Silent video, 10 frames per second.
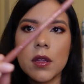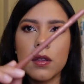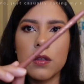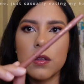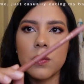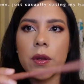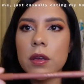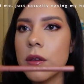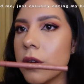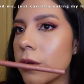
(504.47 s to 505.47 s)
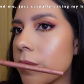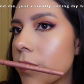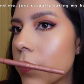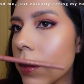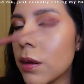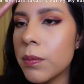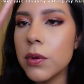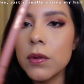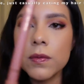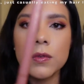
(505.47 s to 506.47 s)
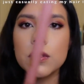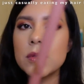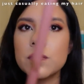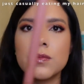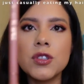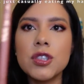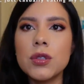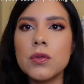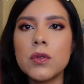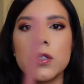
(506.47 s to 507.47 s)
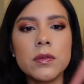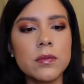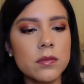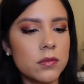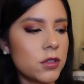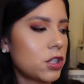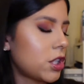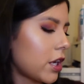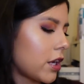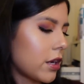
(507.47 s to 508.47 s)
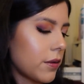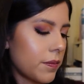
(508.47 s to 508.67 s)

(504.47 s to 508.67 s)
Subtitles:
This is it right here. A beautiful nude shade.